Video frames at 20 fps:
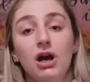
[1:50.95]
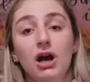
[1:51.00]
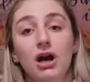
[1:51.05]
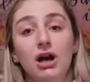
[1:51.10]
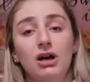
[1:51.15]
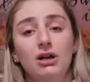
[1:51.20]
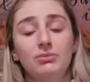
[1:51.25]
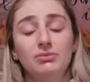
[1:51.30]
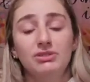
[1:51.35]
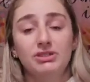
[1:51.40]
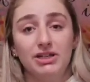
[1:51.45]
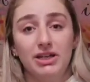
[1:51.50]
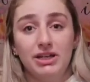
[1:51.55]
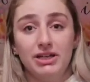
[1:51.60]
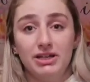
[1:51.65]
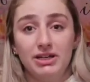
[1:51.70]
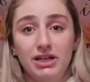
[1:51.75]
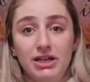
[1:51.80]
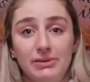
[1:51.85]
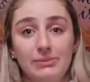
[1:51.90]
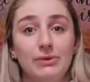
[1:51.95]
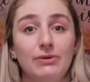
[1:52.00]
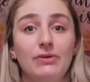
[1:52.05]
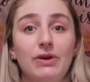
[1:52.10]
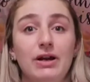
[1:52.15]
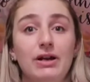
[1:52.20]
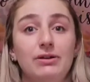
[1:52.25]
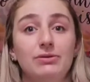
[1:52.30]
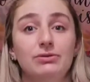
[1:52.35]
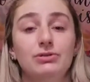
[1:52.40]
Santa came
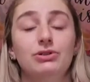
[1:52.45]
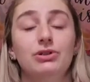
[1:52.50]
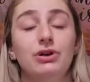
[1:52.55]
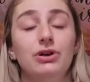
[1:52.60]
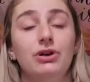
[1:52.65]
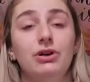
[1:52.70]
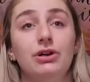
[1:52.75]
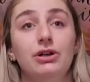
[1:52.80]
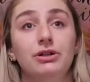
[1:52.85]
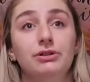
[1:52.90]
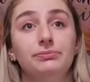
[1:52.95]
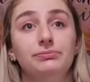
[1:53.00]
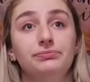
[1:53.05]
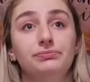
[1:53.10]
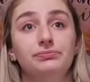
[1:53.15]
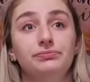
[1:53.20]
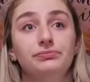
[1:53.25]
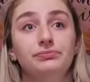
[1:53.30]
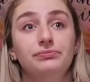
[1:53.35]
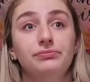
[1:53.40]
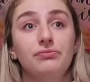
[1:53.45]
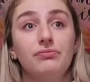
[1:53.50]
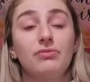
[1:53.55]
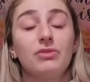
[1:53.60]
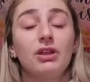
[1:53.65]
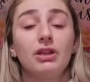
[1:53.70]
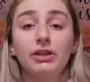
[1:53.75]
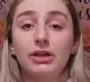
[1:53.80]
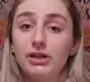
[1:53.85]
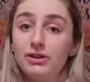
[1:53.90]
around on
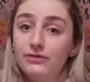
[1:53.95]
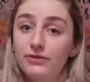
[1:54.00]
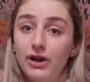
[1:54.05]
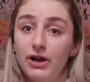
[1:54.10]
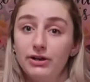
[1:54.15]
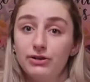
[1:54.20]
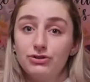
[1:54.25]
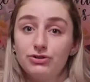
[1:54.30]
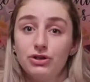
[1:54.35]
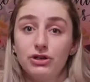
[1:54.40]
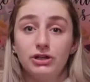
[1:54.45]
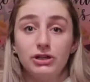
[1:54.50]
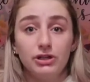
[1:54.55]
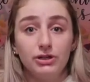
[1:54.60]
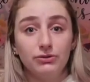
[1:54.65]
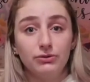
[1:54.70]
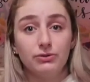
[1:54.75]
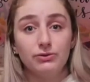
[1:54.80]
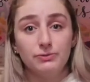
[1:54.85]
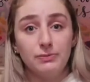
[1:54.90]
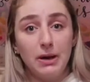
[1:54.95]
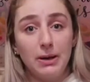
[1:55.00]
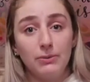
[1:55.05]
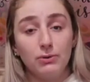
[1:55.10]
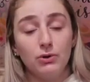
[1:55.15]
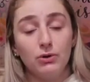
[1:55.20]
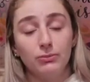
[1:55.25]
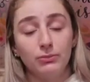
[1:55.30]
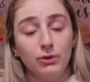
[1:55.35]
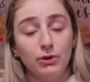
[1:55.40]
like a fire truck and he throws
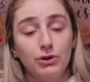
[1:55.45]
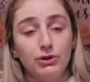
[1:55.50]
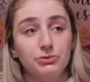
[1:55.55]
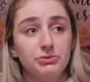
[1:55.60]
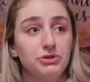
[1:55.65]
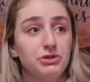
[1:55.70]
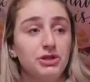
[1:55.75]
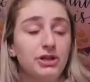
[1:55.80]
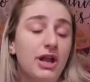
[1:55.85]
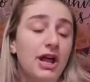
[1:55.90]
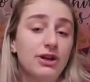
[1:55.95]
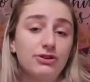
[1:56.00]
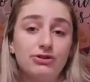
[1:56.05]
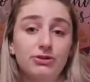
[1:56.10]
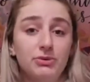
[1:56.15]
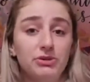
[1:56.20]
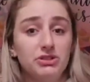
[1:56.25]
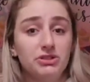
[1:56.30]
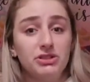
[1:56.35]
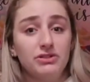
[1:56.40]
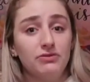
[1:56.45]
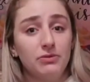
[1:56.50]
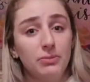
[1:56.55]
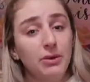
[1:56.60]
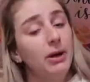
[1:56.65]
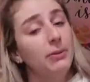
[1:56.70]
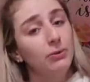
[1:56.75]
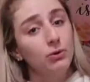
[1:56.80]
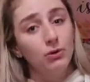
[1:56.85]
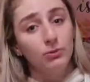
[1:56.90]
popcorn balls, which it actually wasn't even
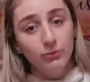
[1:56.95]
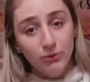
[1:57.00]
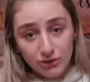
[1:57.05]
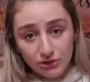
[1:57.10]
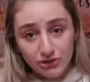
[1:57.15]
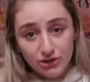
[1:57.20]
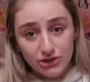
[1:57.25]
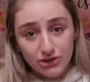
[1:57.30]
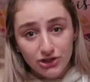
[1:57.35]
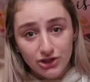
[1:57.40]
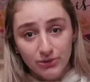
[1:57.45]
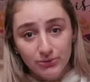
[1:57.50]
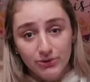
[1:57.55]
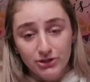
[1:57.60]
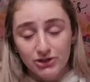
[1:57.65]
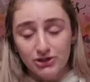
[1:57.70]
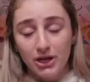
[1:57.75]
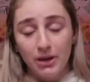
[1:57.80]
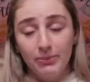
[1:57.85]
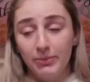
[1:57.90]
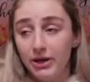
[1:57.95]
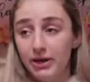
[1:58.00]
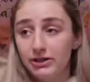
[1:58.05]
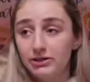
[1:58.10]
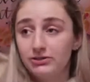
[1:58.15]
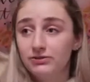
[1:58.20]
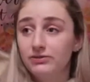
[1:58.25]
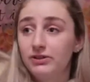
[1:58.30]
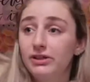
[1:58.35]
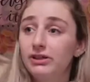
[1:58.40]
popcorn balls this year. We just got bags
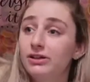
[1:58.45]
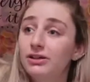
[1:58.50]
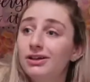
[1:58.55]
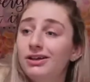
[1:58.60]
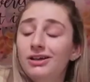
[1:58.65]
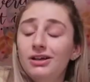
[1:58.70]
of like